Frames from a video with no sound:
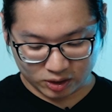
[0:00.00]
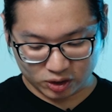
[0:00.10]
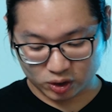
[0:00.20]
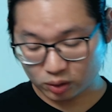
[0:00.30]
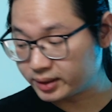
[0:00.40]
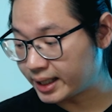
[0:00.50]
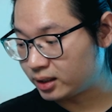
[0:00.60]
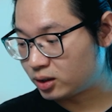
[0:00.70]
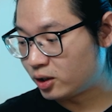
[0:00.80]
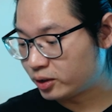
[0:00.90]
So
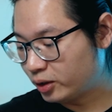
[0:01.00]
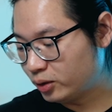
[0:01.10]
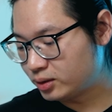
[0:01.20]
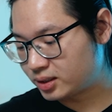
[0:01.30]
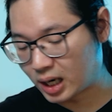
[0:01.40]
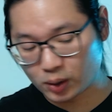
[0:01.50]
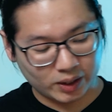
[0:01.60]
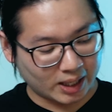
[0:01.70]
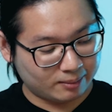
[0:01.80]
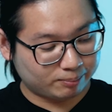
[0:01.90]
that concludes
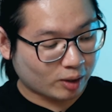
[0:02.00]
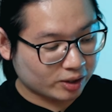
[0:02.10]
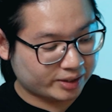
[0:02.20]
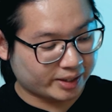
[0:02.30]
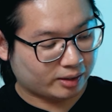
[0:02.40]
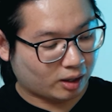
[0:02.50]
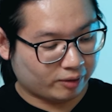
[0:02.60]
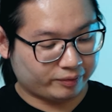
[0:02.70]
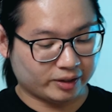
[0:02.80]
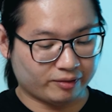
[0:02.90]
our unboxing
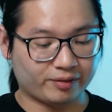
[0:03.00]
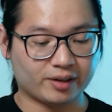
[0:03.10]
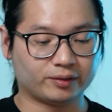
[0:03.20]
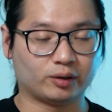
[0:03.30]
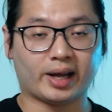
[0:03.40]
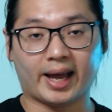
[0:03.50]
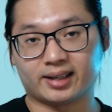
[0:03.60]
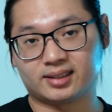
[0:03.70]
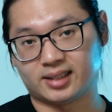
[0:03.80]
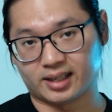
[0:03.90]
of the Vivo
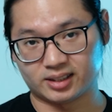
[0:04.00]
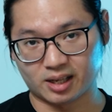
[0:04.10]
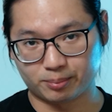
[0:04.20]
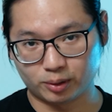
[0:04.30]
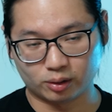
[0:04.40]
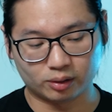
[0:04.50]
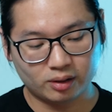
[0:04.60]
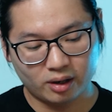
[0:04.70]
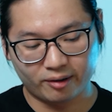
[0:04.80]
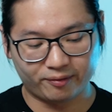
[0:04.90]
X60 Pro.
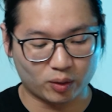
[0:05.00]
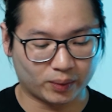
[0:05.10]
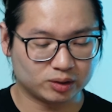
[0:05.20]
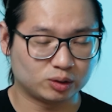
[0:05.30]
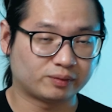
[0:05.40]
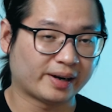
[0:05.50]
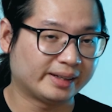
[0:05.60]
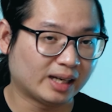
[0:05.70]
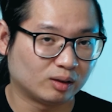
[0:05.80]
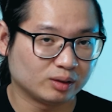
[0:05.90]
If you want to
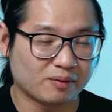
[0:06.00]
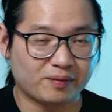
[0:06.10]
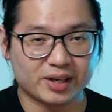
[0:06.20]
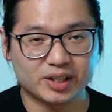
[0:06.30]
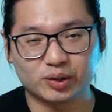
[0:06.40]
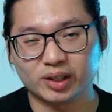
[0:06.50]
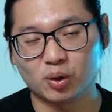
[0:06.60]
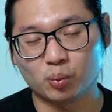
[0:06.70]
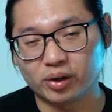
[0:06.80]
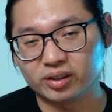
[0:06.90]
find out if it is
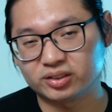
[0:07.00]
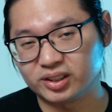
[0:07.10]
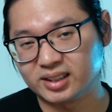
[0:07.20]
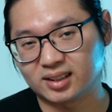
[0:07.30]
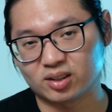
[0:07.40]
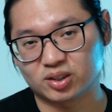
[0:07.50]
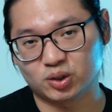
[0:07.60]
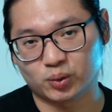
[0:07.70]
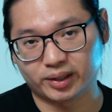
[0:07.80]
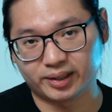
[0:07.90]
really worth
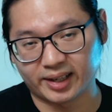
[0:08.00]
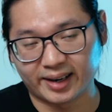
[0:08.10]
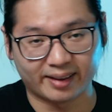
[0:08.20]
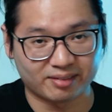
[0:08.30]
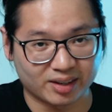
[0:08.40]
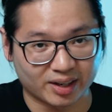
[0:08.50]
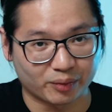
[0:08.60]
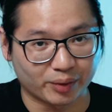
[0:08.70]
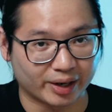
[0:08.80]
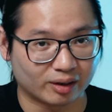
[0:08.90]

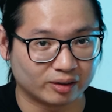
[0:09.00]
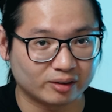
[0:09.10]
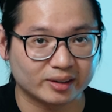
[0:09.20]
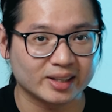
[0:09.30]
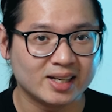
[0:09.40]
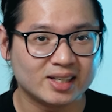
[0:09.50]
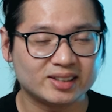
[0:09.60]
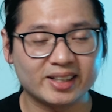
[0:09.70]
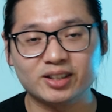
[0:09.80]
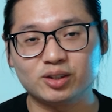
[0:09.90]
3,299 ringgit or not,
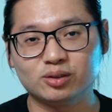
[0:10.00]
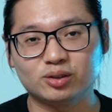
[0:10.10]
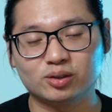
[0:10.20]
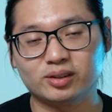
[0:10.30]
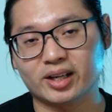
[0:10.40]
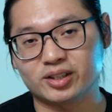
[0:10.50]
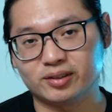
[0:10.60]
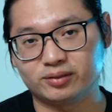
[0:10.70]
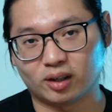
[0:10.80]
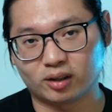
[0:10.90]
stay tuned to
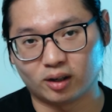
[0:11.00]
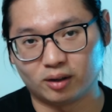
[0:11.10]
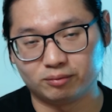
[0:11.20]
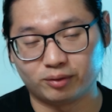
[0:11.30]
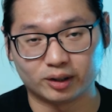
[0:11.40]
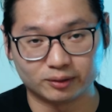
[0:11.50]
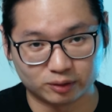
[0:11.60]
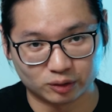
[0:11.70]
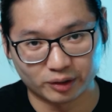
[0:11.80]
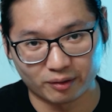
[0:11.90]
nextshift.com for the
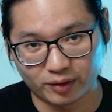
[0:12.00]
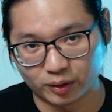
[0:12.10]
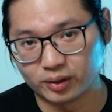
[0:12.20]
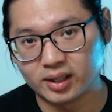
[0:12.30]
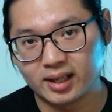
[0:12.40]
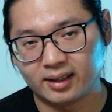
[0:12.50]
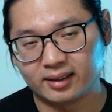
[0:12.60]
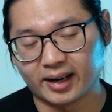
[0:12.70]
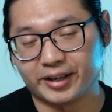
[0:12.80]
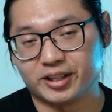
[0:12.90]
full review.
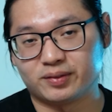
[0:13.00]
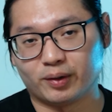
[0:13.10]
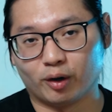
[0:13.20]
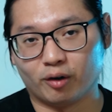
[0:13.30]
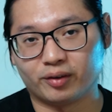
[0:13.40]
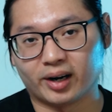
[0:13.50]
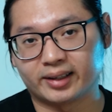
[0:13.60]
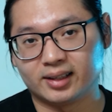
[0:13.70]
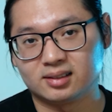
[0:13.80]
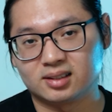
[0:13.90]
Like this video if you
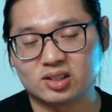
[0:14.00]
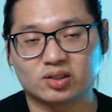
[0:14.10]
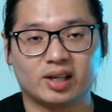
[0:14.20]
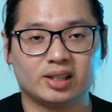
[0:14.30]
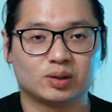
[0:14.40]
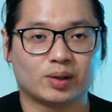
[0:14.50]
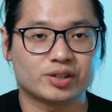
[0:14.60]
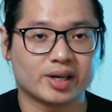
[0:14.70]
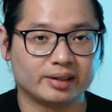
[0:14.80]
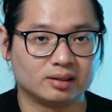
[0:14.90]
like it, subscribe to our
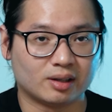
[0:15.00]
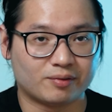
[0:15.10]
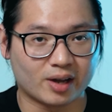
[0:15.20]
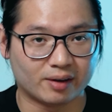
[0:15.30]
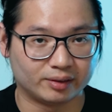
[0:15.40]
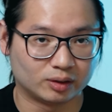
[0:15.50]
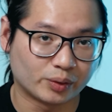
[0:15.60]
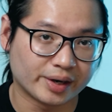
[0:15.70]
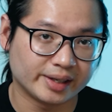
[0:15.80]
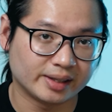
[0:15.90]
channel if you haven't
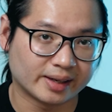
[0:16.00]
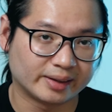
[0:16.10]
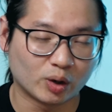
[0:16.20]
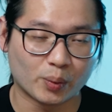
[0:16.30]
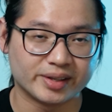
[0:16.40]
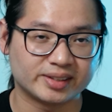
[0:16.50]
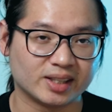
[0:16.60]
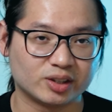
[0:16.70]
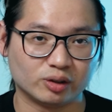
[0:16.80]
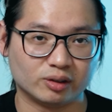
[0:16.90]
already, and always
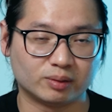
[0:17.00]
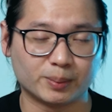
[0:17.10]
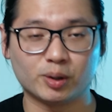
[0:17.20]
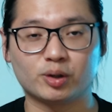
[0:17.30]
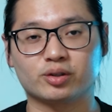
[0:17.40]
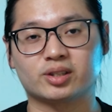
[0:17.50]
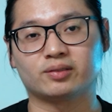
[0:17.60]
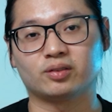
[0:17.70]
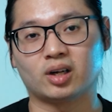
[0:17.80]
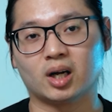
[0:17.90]
stay tuned for more good
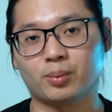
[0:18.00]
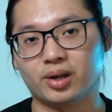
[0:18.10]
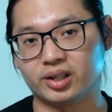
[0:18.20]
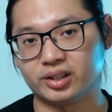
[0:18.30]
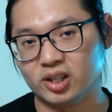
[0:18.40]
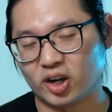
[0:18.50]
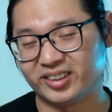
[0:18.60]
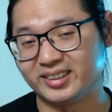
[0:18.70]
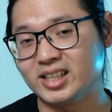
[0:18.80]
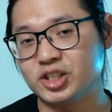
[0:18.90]
stuff to come here
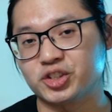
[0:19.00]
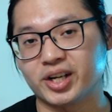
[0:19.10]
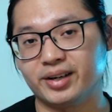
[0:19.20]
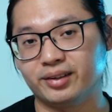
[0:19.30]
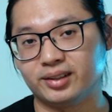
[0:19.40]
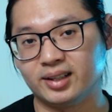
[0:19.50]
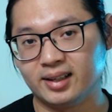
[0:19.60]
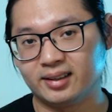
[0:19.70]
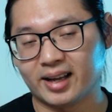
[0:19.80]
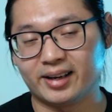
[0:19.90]
on this channel
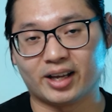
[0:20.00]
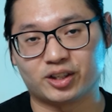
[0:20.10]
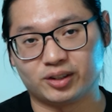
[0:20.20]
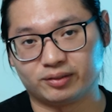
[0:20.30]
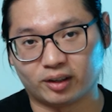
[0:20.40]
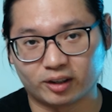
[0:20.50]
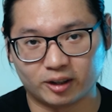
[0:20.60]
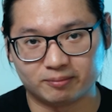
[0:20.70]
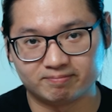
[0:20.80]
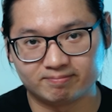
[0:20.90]
and
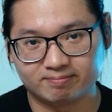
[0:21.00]
nextshift.com.